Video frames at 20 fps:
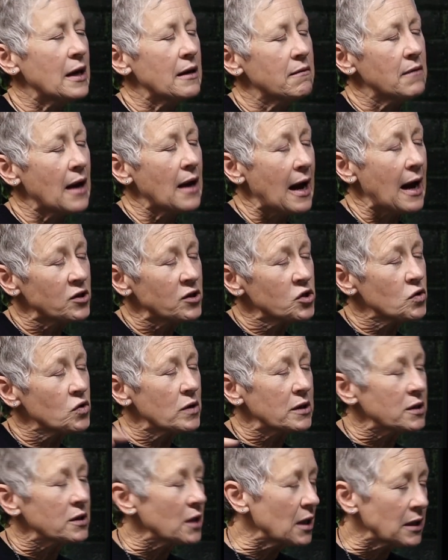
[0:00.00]

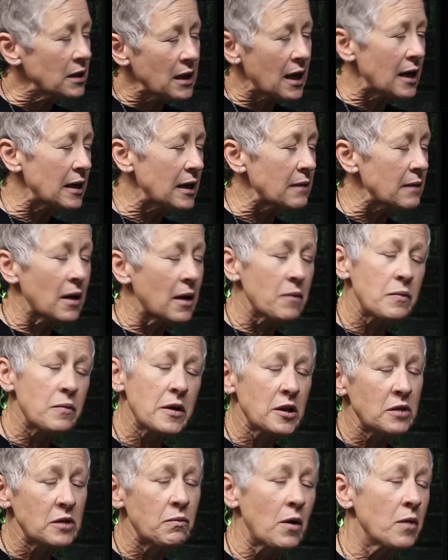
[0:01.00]
Asterisks on that. It might
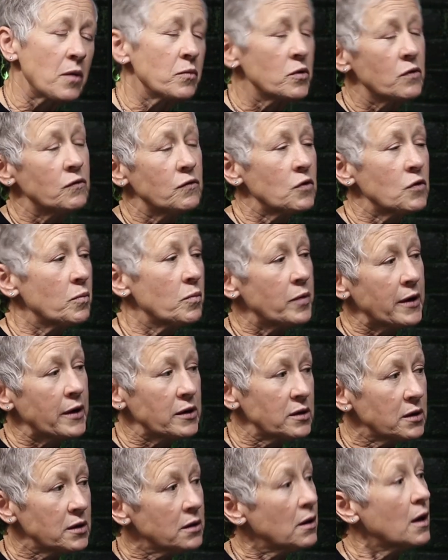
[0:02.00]
be a smart move to
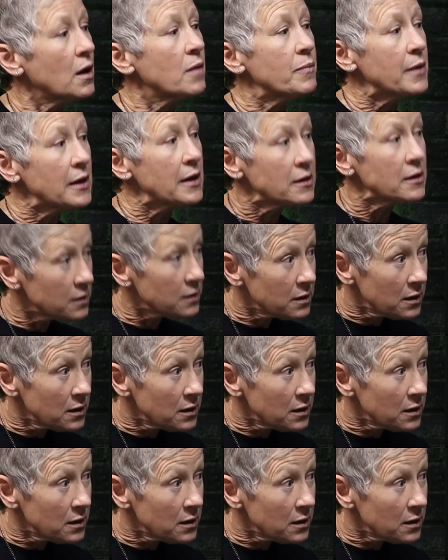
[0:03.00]
replace the carpet.